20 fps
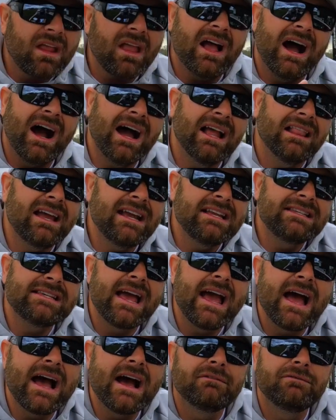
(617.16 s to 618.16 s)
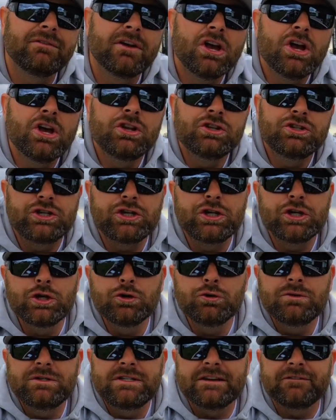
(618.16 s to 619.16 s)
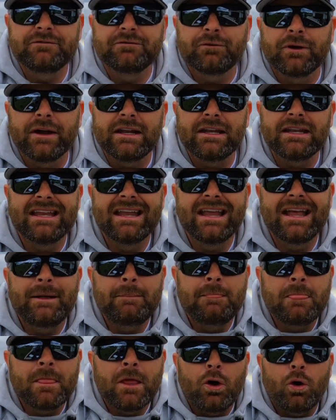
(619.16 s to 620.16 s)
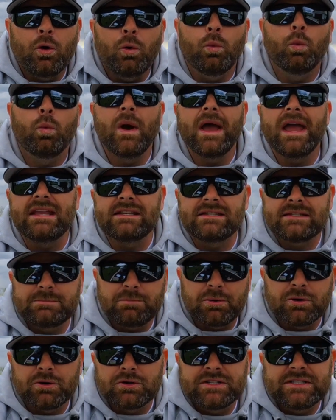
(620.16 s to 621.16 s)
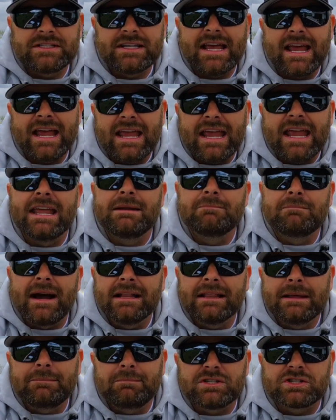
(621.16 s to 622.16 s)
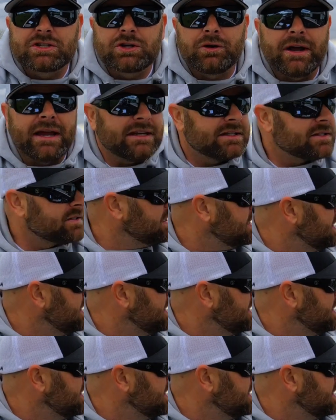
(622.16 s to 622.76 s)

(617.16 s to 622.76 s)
I like to have two different weights per se in my lipless cranks.